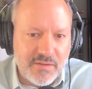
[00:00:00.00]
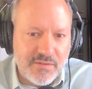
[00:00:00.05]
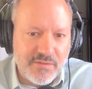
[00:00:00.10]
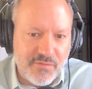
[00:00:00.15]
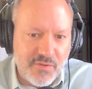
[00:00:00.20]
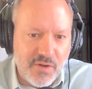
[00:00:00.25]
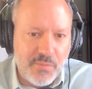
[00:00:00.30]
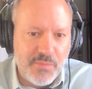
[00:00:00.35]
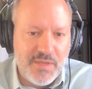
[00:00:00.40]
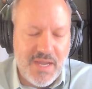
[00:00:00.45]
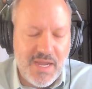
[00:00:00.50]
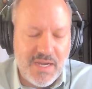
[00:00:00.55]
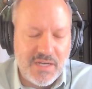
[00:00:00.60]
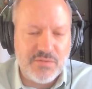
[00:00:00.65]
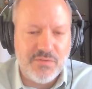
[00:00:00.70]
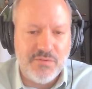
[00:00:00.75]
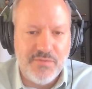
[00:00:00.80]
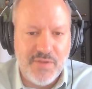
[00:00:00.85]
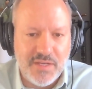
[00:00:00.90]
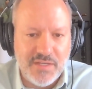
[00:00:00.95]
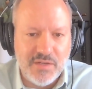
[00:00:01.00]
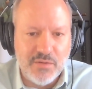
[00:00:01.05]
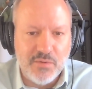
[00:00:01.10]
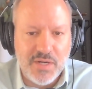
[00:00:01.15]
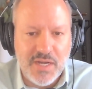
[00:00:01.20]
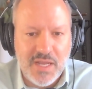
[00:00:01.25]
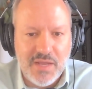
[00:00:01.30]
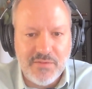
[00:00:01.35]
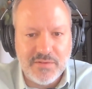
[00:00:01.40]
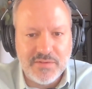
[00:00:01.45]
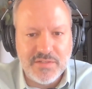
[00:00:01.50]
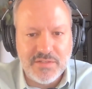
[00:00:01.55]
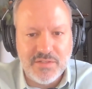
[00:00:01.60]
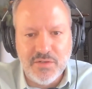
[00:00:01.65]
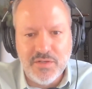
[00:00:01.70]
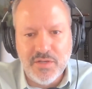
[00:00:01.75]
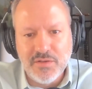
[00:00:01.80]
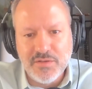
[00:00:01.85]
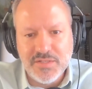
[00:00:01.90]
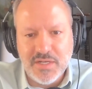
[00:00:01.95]
from the actual venue. We're going to have a
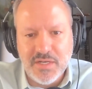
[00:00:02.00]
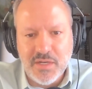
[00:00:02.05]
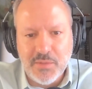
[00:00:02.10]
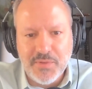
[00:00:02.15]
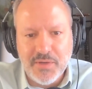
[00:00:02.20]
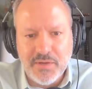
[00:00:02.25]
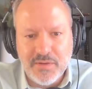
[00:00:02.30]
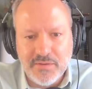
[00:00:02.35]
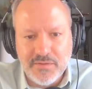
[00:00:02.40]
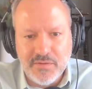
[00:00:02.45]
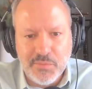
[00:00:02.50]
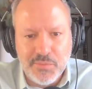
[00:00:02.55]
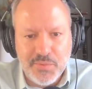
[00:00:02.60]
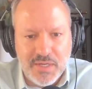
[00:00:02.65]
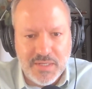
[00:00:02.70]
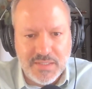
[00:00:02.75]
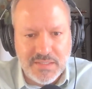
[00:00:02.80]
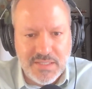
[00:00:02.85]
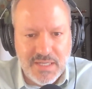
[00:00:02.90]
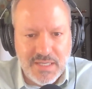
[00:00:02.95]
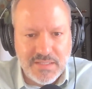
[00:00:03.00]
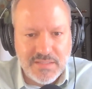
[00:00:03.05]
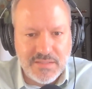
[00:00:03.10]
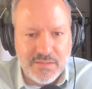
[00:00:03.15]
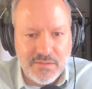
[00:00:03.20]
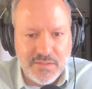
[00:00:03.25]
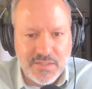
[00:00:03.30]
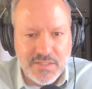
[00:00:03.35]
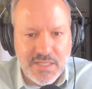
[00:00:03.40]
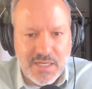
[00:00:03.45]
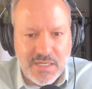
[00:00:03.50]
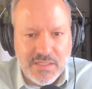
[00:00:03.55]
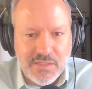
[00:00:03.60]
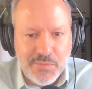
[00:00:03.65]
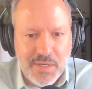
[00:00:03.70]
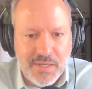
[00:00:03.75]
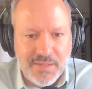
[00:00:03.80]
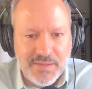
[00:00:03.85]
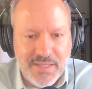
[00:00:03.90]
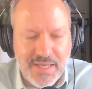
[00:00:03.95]
studio set up there to do a podcast. So excited
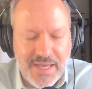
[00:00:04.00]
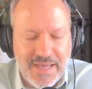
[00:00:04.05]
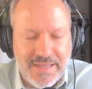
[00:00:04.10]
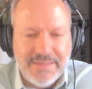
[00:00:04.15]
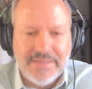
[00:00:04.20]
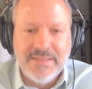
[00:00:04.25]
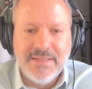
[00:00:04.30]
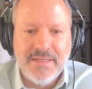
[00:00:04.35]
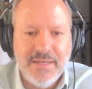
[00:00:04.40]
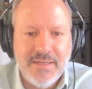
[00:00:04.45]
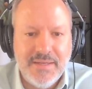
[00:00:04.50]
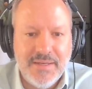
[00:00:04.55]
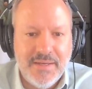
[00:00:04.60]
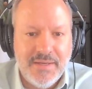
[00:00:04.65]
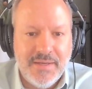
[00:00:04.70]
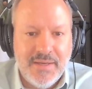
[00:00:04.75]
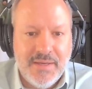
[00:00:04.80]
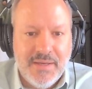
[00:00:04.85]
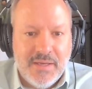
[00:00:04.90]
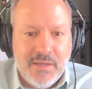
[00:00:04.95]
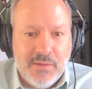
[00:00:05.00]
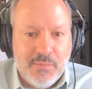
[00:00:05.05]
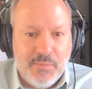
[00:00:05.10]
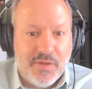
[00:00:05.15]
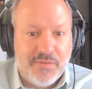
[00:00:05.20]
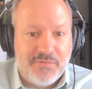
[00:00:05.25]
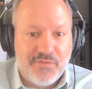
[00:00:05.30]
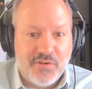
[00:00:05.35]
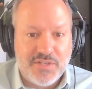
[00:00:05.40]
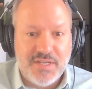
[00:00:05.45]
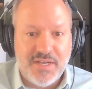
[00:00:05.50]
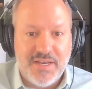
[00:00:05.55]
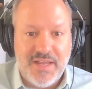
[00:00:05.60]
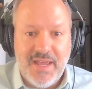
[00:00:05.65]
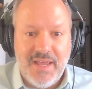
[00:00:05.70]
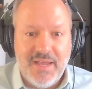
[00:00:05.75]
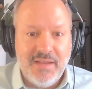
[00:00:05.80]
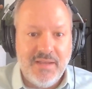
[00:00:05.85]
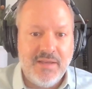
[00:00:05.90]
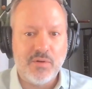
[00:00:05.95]
about that. But for
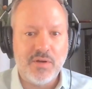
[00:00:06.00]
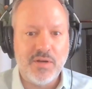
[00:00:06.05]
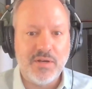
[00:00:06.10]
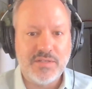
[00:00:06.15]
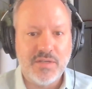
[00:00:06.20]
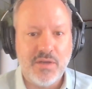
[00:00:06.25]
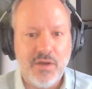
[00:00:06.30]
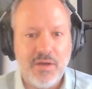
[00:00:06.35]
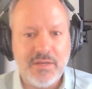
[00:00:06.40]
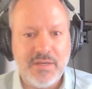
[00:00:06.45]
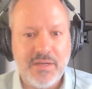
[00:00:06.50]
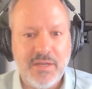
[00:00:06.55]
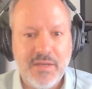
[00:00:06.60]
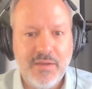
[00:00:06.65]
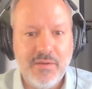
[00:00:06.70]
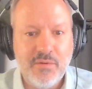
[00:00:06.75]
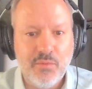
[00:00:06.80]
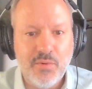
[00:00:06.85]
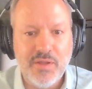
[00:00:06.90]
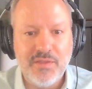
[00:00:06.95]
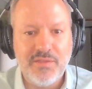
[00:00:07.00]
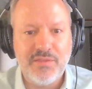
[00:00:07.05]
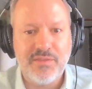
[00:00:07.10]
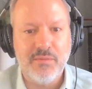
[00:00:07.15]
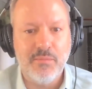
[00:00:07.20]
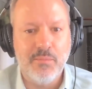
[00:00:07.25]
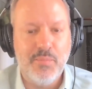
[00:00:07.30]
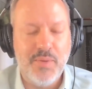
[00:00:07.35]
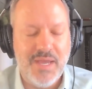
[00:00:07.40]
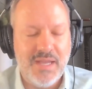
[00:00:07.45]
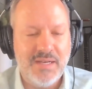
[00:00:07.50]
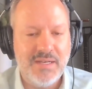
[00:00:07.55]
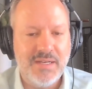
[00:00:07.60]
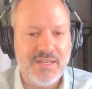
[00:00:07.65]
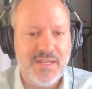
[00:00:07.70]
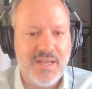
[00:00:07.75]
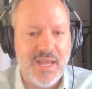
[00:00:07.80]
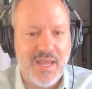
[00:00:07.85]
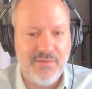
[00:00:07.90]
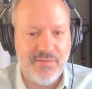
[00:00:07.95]
today, we're going to talk with Ben
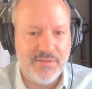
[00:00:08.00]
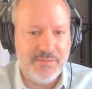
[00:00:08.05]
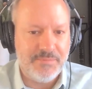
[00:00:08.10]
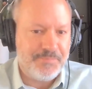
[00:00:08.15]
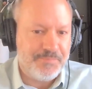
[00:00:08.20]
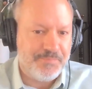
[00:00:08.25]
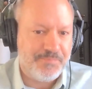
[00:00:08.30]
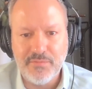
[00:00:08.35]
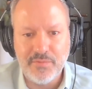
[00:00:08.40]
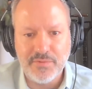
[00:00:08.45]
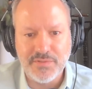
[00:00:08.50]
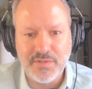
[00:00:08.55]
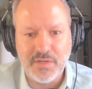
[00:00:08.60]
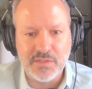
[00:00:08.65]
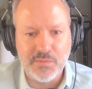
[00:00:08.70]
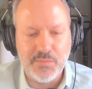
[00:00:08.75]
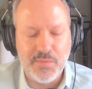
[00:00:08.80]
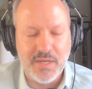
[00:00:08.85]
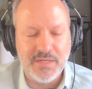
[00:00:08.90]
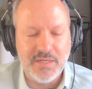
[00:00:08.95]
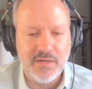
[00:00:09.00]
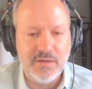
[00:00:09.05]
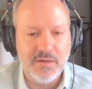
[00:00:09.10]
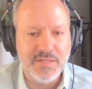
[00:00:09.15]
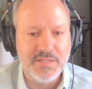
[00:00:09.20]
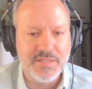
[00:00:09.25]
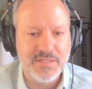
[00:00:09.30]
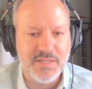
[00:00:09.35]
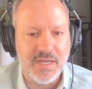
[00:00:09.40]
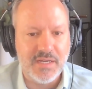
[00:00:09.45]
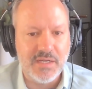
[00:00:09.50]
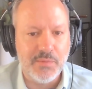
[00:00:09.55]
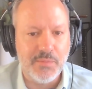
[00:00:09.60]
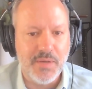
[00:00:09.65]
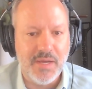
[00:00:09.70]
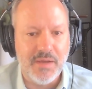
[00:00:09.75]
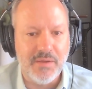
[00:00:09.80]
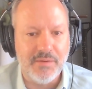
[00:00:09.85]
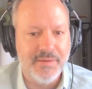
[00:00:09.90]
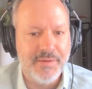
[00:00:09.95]
and Kevin. We'll talk to Ben here in a sec
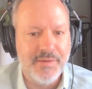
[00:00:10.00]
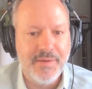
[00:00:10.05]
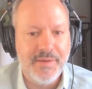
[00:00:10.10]
about